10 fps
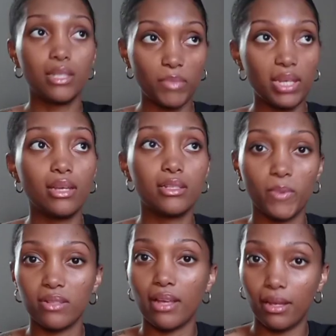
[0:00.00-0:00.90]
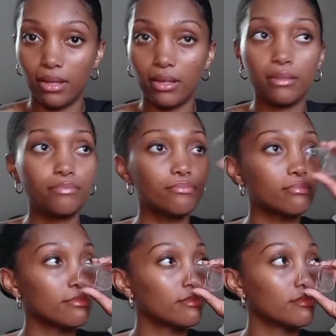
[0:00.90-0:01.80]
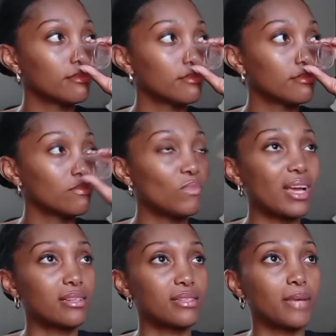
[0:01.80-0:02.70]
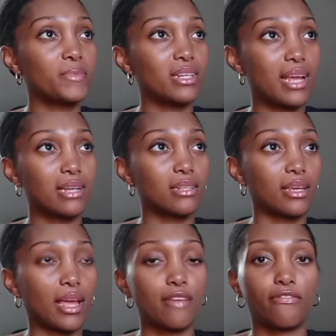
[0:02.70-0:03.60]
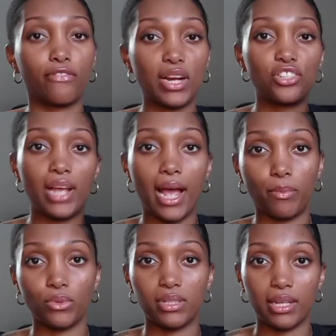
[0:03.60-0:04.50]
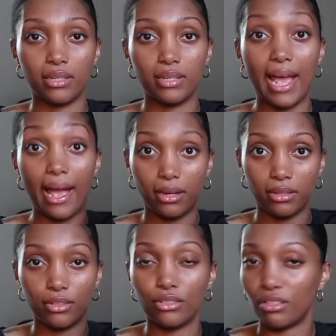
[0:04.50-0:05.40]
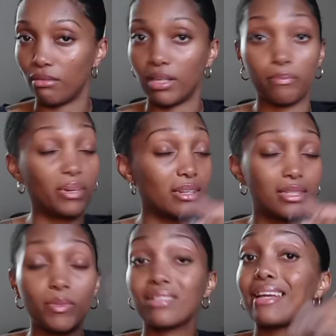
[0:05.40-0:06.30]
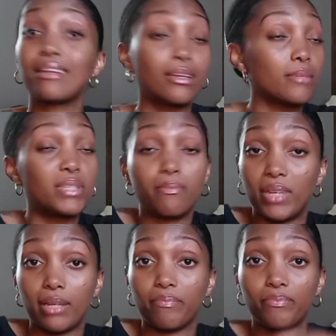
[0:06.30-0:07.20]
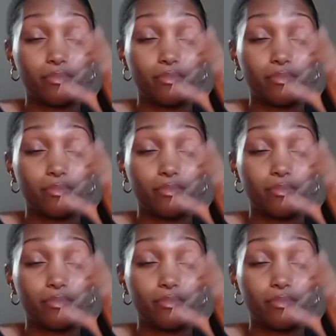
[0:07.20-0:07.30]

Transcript: To me, it smells like gingham, except it has like a fresh apple scent added to it. But it smells like gingham to me.